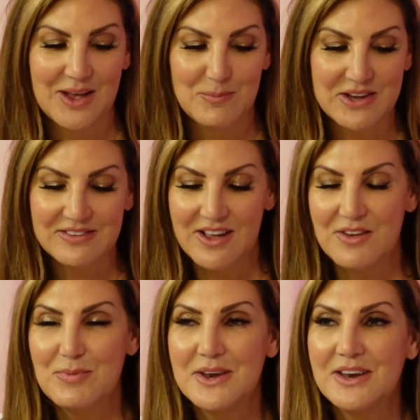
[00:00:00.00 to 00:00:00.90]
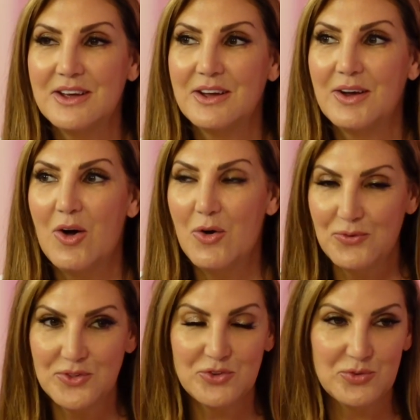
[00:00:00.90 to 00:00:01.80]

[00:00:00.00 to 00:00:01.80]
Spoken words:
because I've been all for this